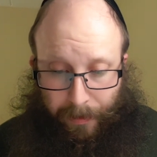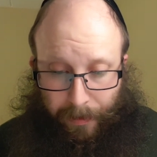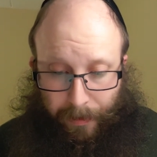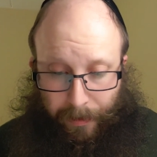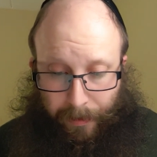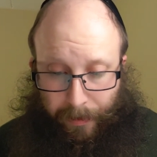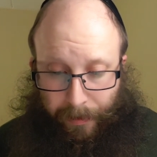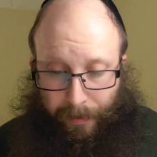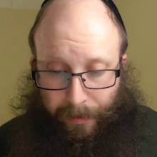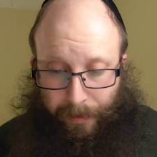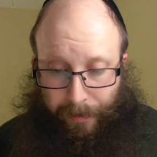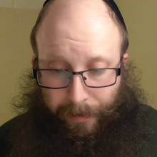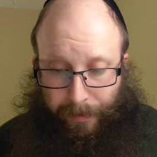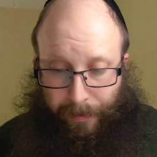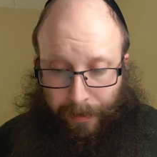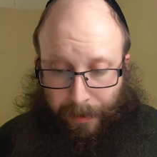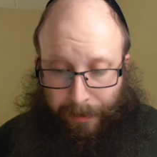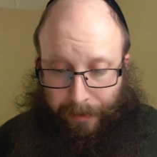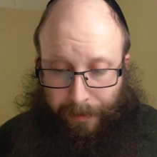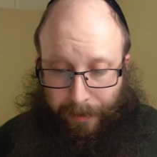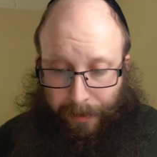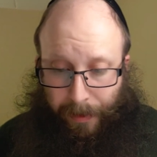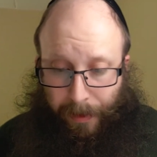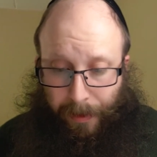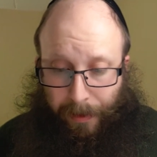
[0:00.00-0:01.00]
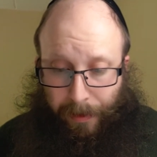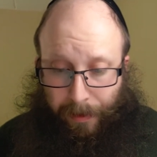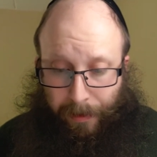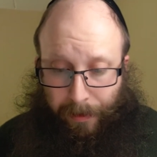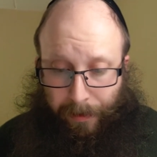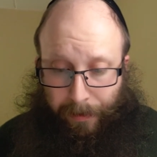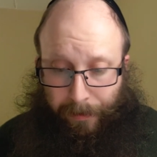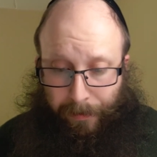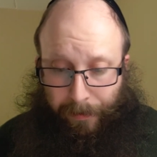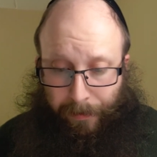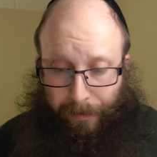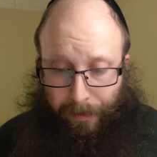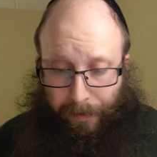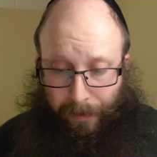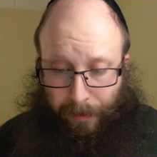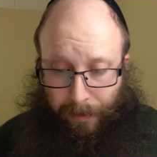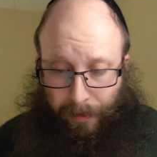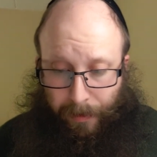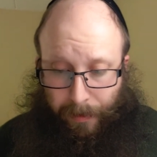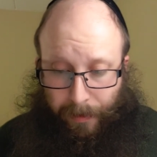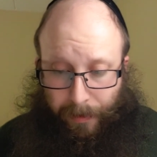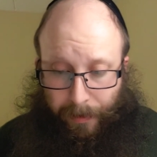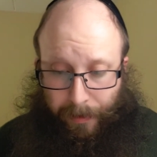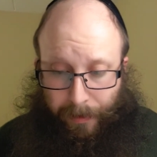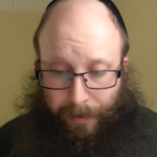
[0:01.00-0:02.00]
And it says here
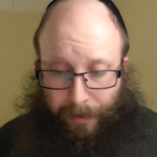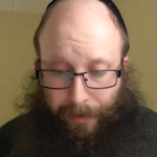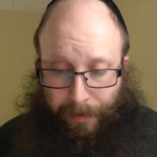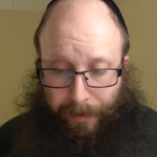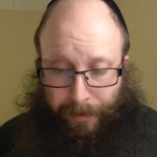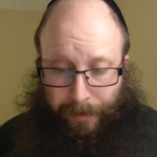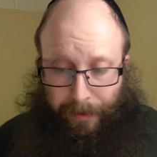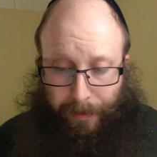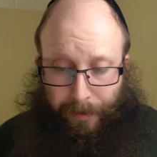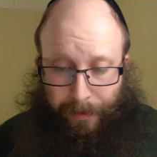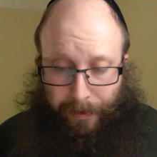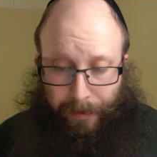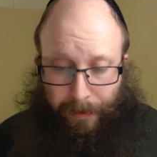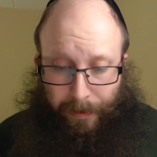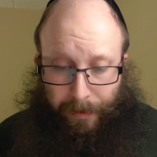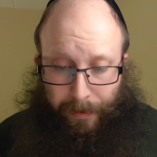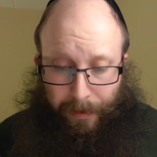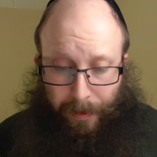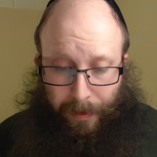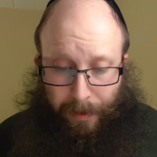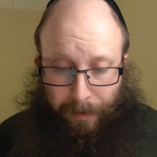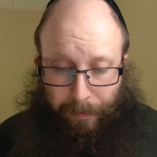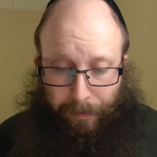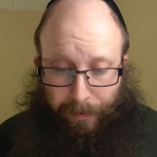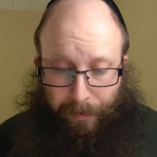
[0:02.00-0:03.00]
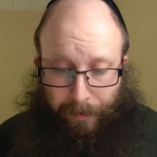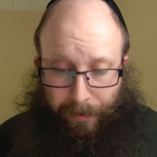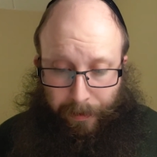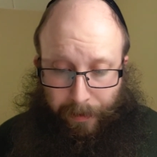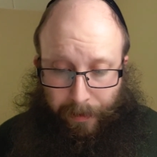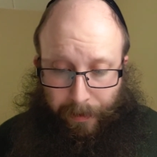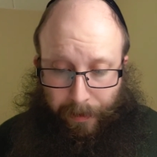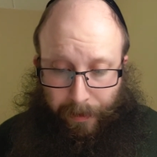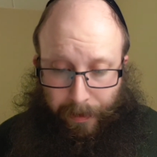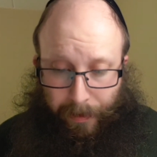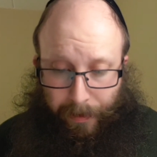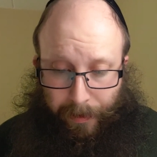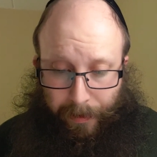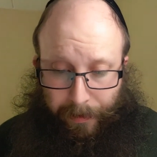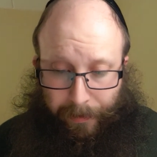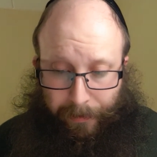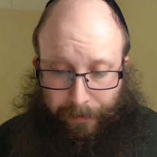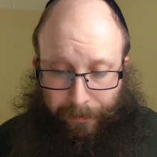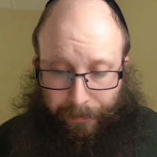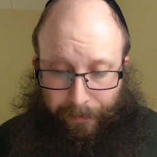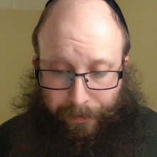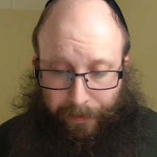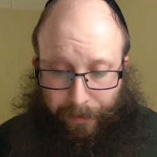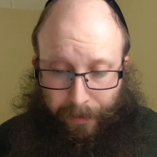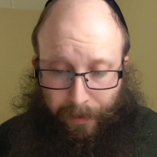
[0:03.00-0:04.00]
that this is the type
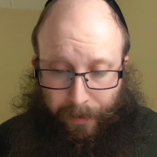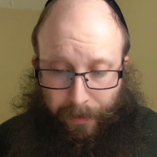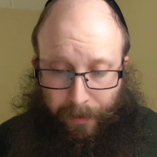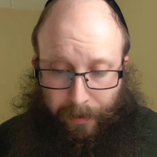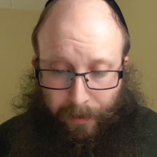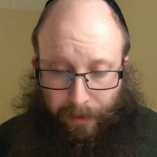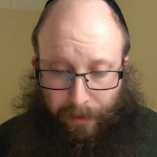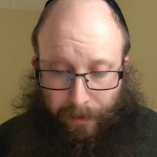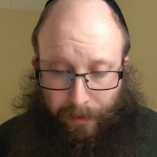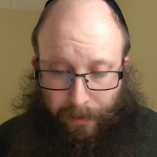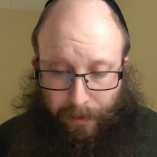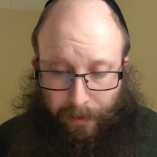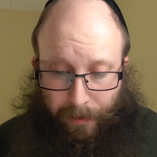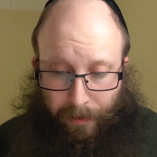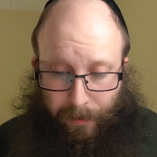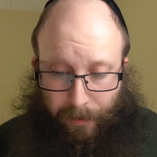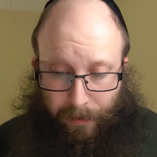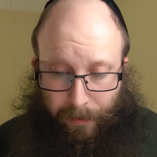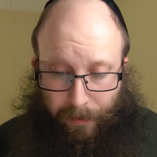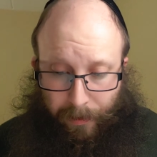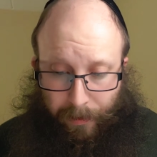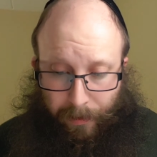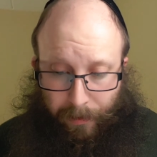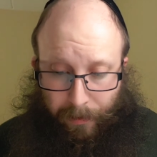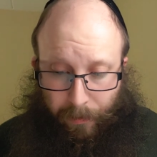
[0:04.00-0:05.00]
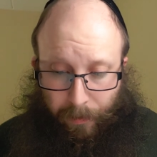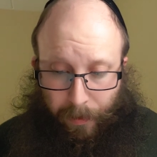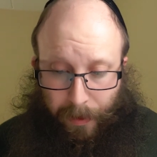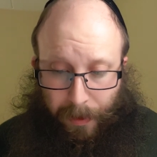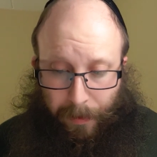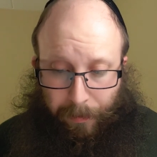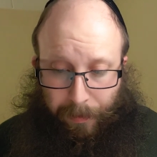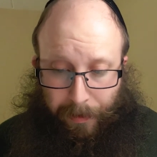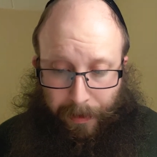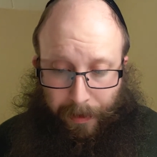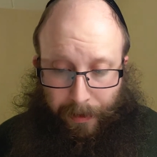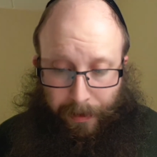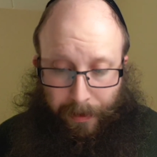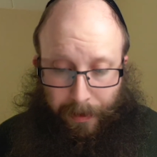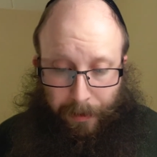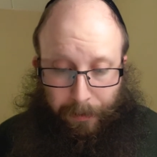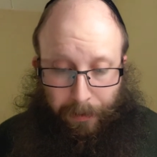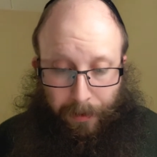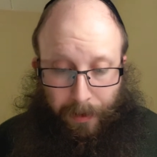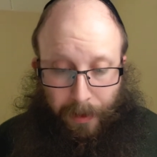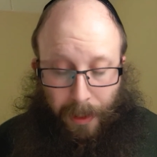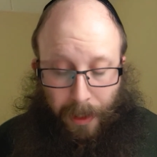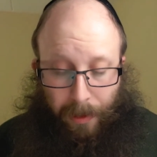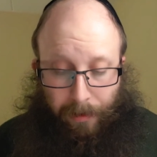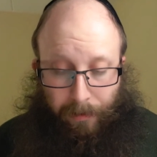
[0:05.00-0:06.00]
of weeping that will
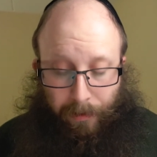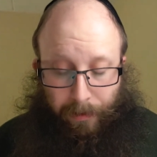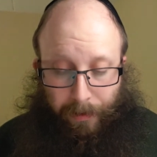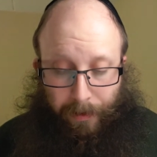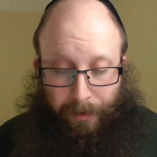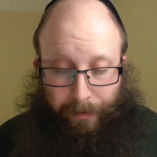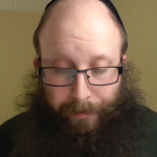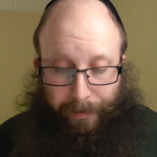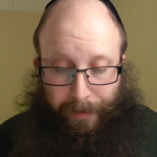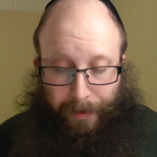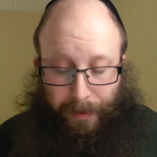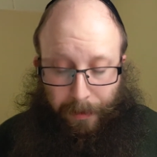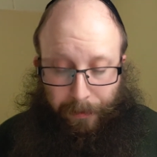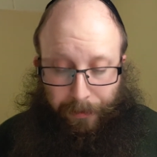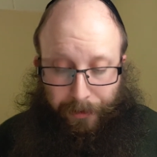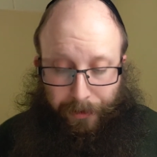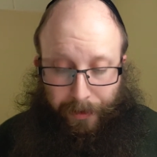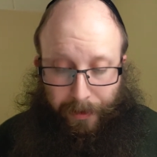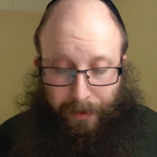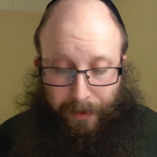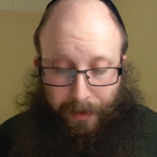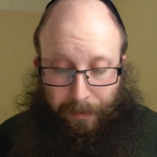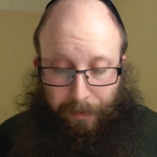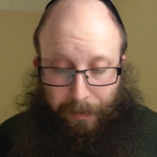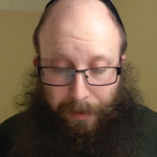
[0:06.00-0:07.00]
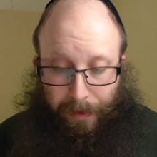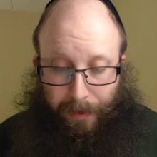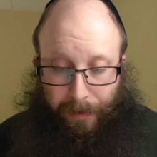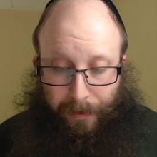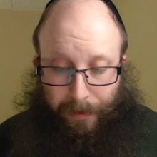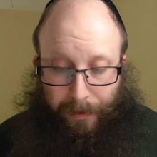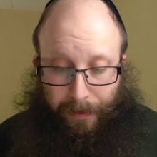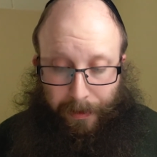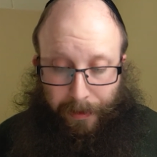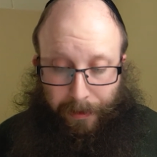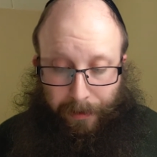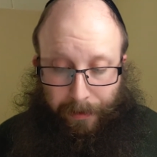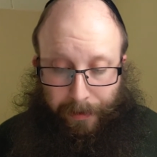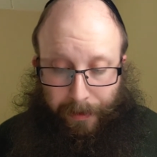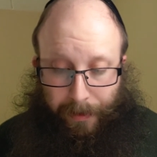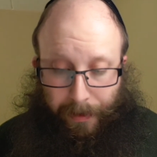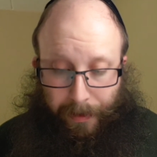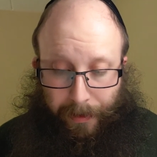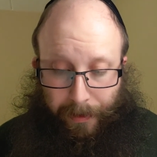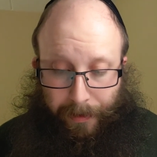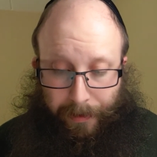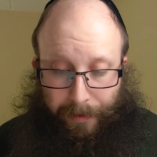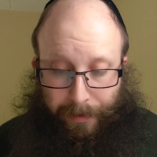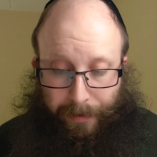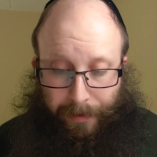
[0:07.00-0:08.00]
herald the redemption speedily in our
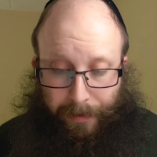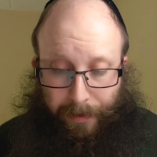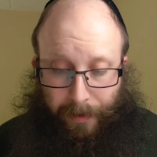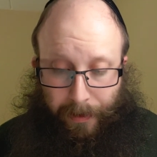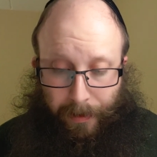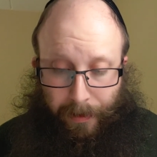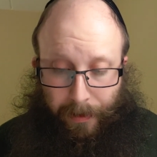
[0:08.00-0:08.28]
days,